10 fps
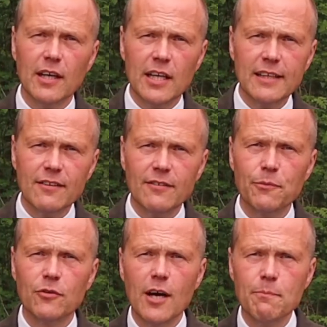click the
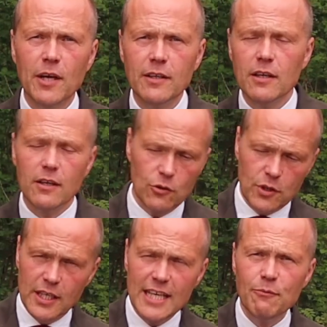subscribe button, you
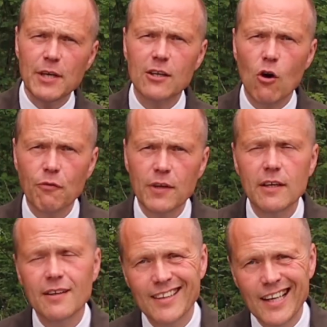can leave me a coffee,
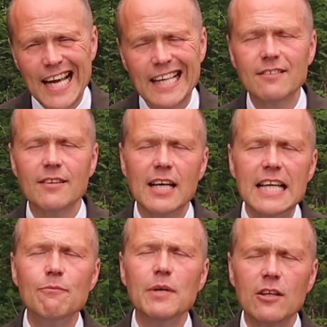the link to the
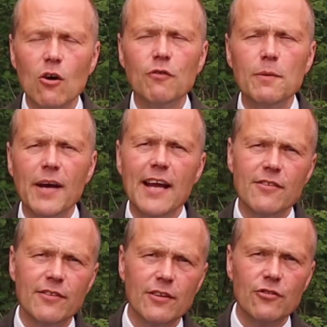leave me a coffee page
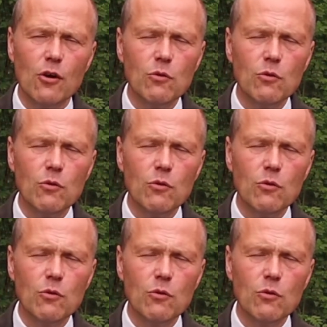is in the show